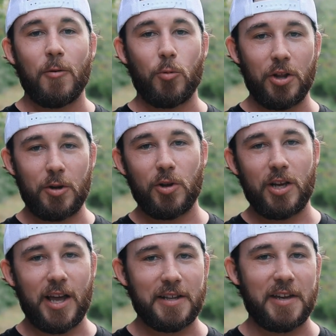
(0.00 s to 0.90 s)

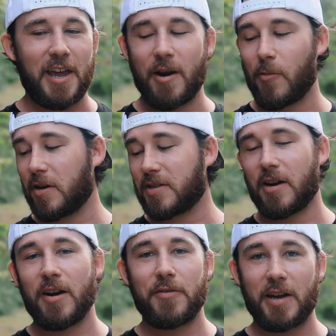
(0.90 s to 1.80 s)
Really like the camera. It's
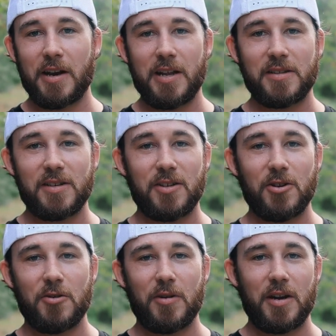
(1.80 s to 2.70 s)
done everything I need to
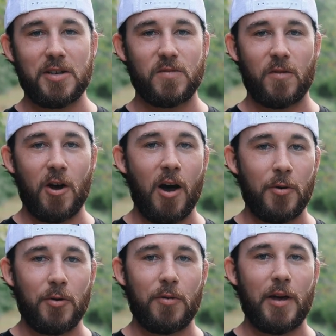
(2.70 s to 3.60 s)
do. It is
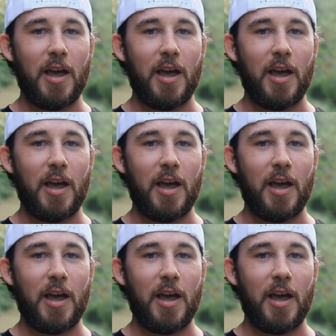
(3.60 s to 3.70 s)
phenomenal.